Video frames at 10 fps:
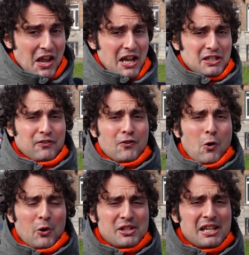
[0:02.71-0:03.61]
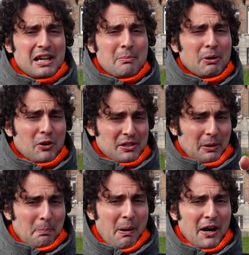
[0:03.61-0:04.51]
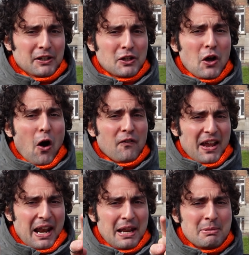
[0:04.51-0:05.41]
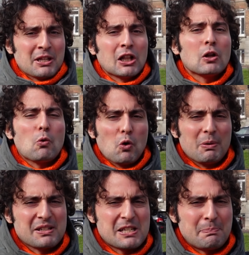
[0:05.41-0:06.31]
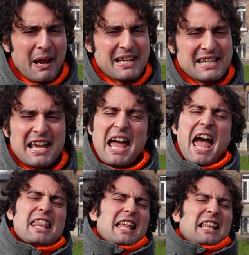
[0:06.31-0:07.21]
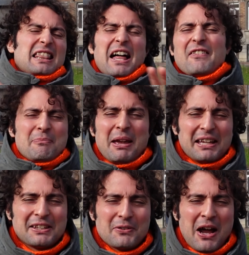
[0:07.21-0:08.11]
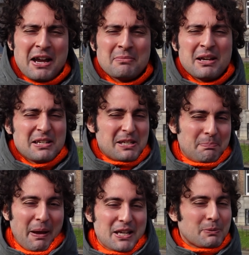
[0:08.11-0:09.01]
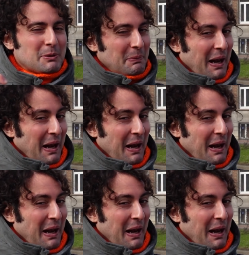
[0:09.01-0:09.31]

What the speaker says: Yes, of course, because they're part of a liminal urban space. And I love making the rhyme space with